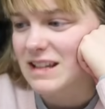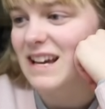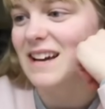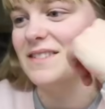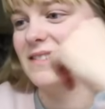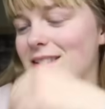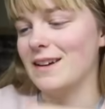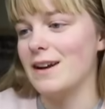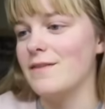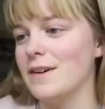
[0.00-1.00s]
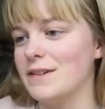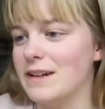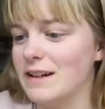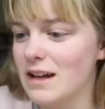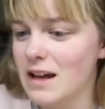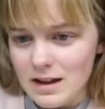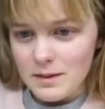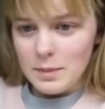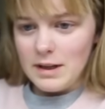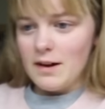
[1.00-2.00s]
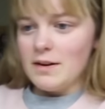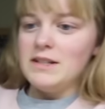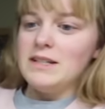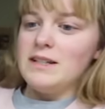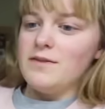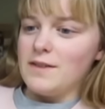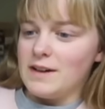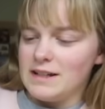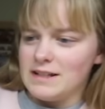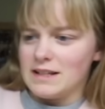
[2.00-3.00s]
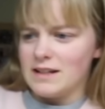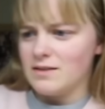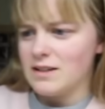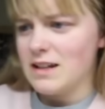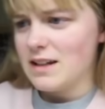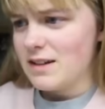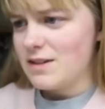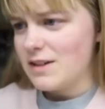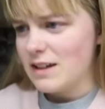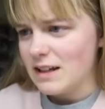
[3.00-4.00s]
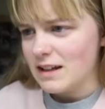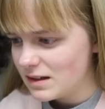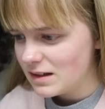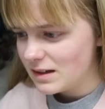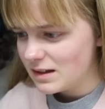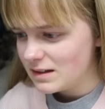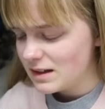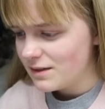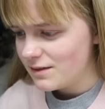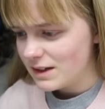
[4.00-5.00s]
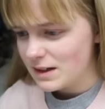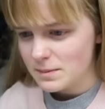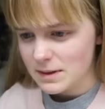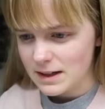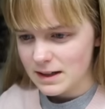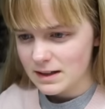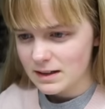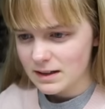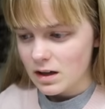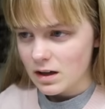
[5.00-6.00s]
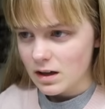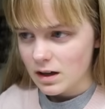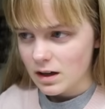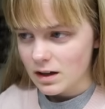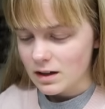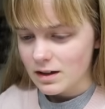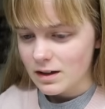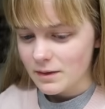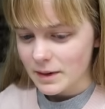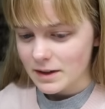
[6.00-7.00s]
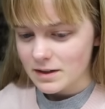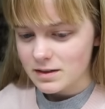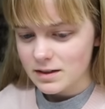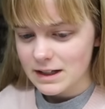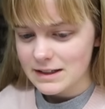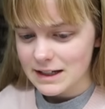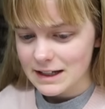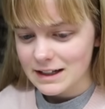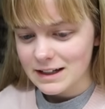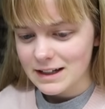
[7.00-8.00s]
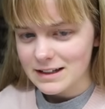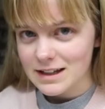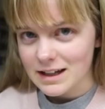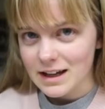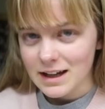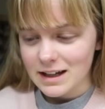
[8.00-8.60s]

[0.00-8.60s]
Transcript: Yes, okay, I found it. But now I just need to find how to actually... Essay feedback. Oh my gosh, it's here. Okay,